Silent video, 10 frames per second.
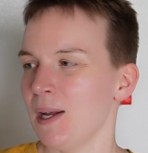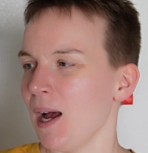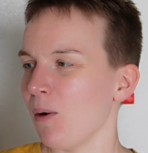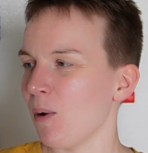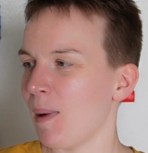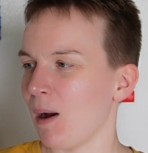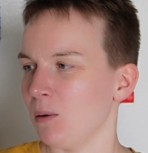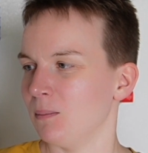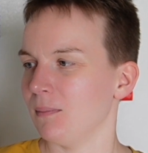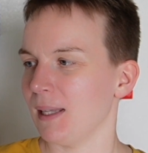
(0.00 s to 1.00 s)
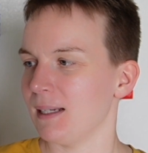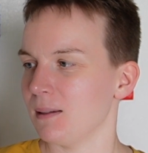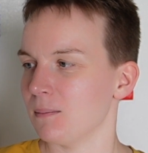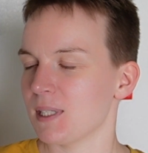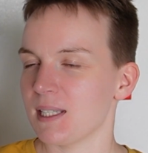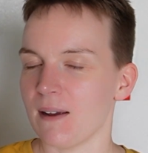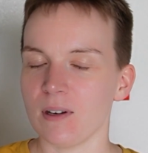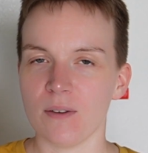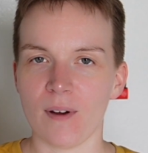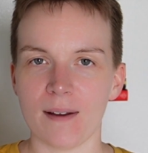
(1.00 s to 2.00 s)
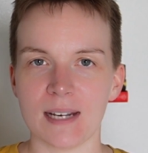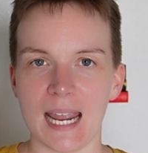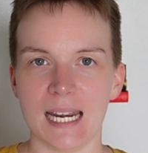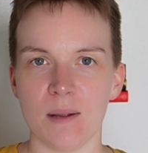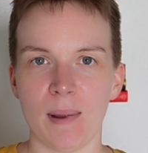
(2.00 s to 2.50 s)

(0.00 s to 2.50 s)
about like 75 to 80